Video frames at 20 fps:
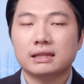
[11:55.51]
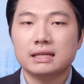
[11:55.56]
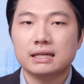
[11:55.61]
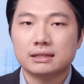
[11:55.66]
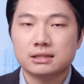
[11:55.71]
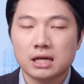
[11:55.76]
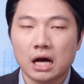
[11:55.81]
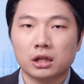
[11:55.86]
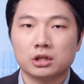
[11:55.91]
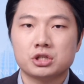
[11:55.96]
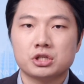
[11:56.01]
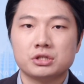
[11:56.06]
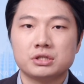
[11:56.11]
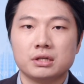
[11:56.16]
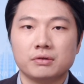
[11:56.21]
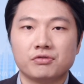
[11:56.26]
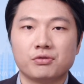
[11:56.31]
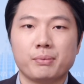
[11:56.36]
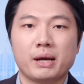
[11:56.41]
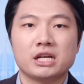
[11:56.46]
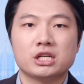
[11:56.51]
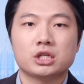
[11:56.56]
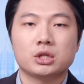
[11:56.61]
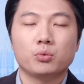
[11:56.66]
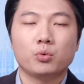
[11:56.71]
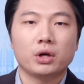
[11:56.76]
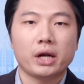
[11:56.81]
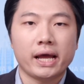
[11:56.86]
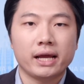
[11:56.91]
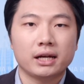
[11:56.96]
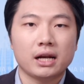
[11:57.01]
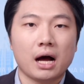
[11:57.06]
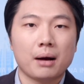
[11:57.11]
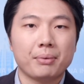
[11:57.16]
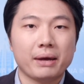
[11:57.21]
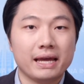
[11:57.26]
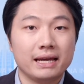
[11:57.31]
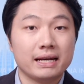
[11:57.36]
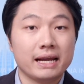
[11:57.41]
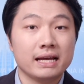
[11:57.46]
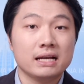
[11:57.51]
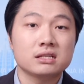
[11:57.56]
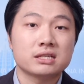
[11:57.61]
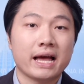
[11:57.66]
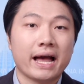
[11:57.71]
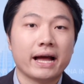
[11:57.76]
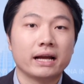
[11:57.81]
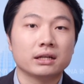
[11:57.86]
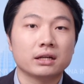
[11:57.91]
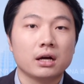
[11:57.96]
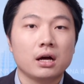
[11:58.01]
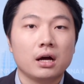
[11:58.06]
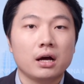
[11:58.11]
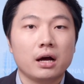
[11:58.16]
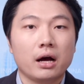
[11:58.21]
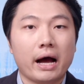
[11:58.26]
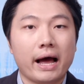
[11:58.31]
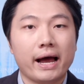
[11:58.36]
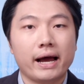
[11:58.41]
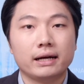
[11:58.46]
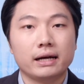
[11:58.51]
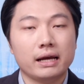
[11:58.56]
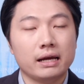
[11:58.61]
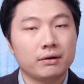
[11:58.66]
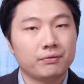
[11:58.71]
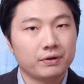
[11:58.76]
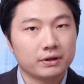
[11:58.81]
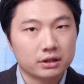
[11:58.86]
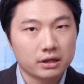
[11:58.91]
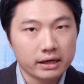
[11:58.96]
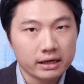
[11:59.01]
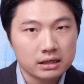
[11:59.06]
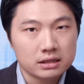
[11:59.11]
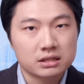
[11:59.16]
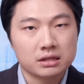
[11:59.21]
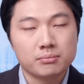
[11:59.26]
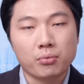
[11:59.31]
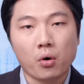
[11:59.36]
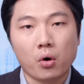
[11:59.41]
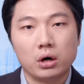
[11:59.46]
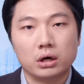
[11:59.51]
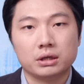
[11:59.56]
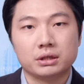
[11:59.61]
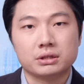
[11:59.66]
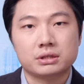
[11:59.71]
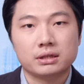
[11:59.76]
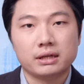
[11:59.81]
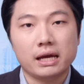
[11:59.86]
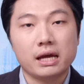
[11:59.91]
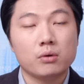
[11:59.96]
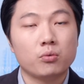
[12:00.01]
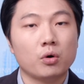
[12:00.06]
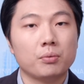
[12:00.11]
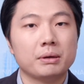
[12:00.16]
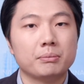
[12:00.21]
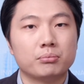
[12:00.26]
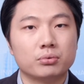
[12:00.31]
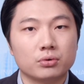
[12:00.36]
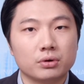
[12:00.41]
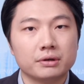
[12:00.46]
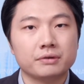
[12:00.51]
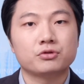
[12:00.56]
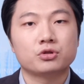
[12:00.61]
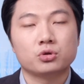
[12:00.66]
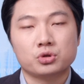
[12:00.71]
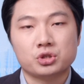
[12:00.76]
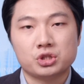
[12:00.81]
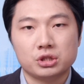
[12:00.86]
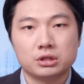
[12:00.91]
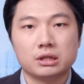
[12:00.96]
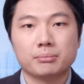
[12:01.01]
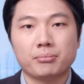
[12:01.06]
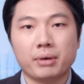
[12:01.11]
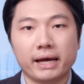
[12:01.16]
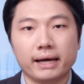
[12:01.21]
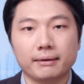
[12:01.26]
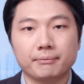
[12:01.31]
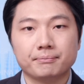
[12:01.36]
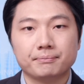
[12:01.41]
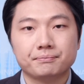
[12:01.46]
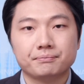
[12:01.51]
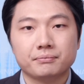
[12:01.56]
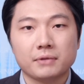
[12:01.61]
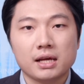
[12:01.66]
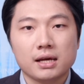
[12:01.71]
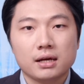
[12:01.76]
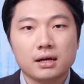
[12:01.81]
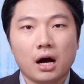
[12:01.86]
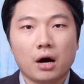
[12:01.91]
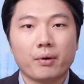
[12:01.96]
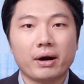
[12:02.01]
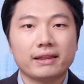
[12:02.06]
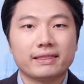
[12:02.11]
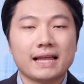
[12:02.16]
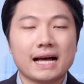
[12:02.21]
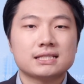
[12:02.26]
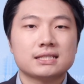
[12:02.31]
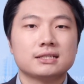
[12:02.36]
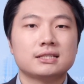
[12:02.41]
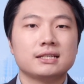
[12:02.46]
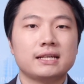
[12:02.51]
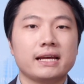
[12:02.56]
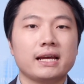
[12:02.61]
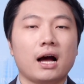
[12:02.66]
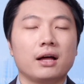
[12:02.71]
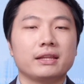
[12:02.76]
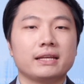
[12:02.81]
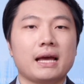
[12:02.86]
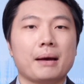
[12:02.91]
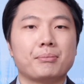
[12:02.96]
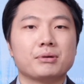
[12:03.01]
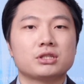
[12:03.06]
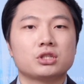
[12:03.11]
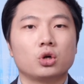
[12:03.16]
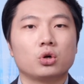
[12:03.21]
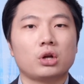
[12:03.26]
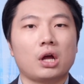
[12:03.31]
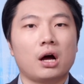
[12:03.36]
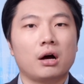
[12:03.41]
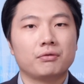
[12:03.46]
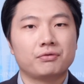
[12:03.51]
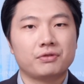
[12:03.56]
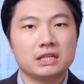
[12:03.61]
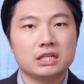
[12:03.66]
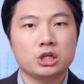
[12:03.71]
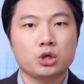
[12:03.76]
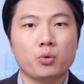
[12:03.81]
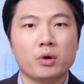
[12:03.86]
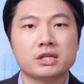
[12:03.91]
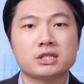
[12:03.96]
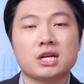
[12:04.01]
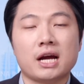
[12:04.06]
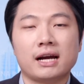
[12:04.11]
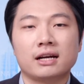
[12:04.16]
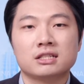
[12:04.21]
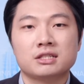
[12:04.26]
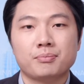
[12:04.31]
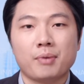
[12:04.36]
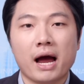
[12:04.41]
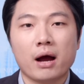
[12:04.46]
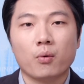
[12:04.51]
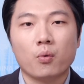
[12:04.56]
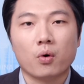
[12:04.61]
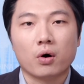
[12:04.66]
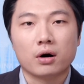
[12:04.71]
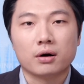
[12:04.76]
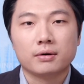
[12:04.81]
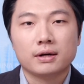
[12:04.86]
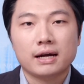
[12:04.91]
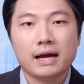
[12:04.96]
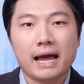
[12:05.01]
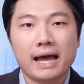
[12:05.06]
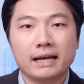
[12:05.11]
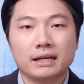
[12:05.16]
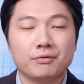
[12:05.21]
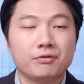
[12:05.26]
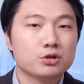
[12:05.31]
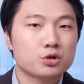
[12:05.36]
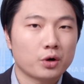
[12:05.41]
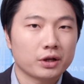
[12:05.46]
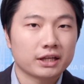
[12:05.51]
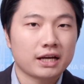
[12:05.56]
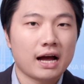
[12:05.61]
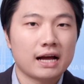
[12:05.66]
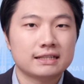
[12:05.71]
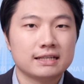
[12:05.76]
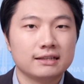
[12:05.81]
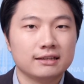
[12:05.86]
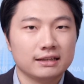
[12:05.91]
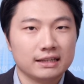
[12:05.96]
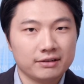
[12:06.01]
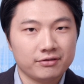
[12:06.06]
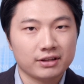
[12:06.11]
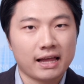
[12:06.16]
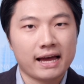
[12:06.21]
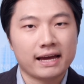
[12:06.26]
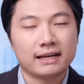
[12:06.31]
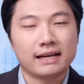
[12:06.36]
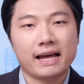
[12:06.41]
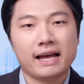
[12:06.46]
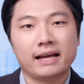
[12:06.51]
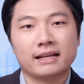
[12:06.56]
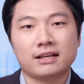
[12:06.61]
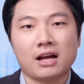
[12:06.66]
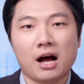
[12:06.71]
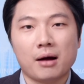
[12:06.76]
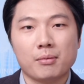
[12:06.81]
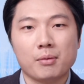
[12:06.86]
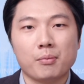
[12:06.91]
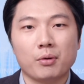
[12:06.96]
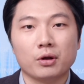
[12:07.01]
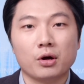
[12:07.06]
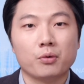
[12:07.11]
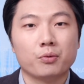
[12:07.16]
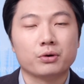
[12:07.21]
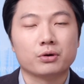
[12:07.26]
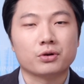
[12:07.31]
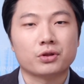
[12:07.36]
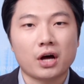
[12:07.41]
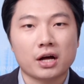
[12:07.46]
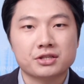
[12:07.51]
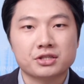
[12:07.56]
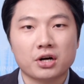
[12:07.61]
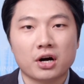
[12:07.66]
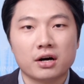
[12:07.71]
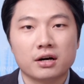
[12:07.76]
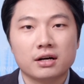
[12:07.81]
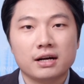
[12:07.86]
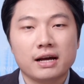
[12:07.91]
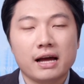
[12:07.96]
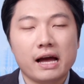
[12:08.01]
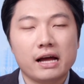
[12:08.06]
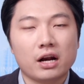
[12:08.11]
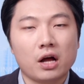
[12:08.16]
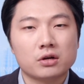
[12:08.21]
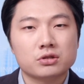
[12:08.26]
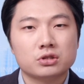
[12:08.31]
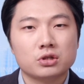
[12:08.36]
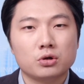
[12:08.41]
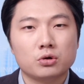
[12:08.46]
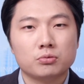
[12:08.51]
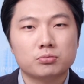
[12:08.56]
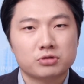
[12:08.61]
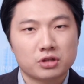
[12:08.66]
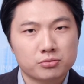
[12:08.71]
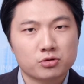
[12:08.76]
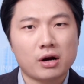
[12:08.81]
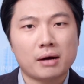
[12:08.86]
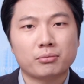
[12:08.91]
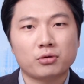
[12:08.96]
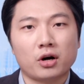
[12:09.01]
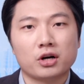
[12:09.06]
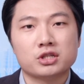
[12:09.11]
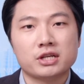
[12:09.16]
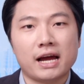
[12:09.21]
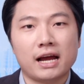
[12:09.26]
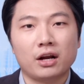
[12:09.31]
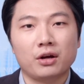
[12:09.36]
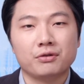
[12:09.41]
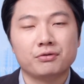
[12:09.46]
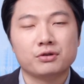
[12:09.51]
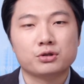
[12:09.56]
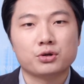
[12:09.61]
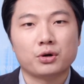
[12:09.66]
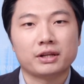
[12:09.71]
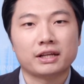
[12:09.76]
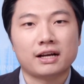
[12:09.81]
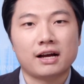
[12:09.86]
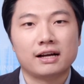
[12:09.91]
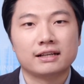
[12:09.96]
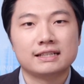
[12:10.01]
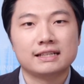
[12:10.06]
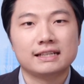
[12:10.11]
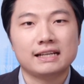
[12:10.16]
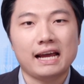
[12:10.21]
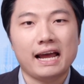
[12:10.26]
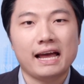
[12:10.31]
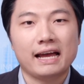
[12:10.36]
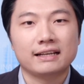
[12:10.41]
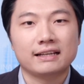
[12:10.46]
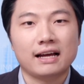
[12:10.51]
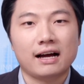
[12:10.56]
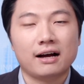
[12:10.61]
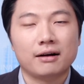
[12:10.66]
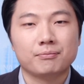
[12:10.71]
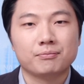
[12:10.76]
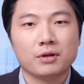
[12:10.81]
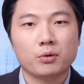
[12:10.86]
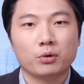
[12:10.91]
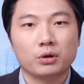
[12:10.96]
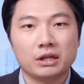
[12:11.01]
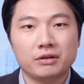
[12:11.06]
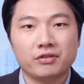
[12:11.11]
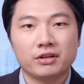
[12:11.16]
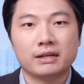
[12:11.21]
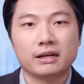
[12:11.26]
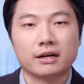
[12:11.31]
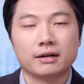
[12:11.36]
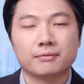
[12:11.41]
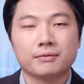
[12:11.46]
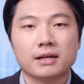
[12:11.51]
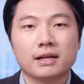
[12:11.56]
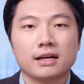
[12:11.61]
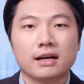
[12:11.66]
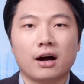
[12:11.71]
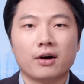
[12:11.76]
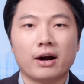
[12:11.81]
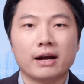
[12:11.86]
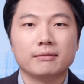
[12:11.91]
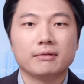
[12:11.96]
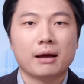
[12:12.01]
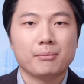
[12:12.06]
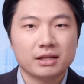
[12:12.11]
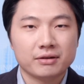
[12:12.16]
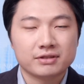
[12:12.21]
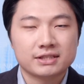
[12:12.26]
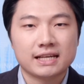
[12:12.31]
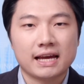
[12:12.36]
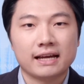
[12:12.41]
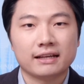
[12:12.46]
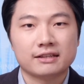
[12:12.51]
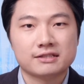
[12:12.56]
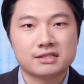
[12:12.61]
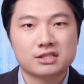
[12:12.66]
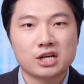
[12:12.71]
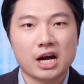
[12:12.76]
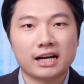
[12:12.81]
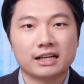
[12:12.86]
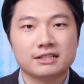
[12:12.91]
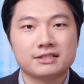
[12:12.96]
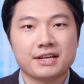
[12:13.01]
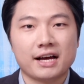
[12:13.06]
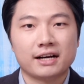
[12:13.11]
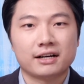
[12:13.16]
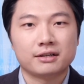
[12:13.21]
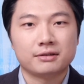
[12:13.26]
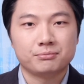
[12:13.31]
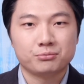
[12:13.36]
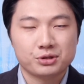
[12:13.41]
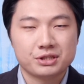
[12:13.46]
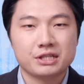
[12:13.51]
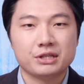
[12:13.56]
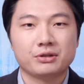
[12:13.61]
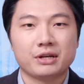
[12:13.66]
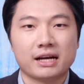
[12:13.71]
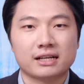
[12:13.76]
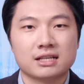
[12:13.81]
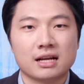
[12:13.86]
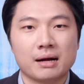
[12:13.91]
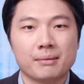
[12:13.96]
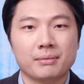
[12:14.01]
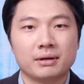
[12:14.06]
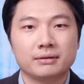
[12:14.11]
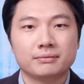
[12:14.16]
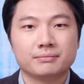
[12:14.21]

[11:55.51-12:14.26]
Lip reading: the intelligence information would end up in his hand, and if it is important, it will be briefed Xi Jinping. All right, that's it today on the episode of the US-China Spy War. And if you enjoy the content, leave a like and comment below what your thoughts are. And also subscribe to our channel if you enjoy the content, and we'll leave it here. All right, I'm David Zhang, this is China Insider. See you next time.